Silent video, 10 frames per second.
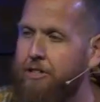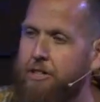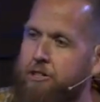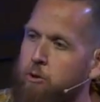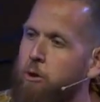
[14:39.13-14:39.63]
and
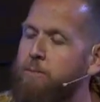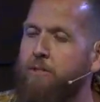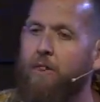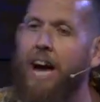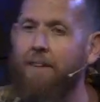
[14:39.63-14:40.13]
the storms
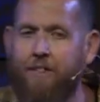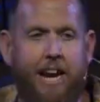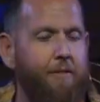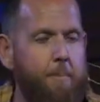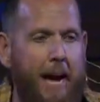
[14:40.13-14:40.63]
of life that
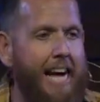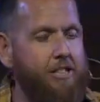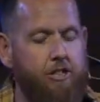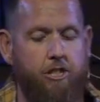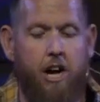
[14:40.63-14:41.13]
every
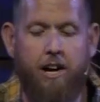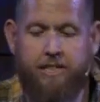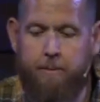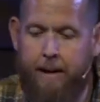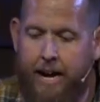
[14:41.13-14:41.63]
pastor
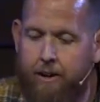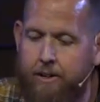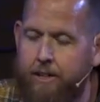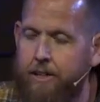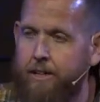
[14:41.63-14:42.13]
talks about.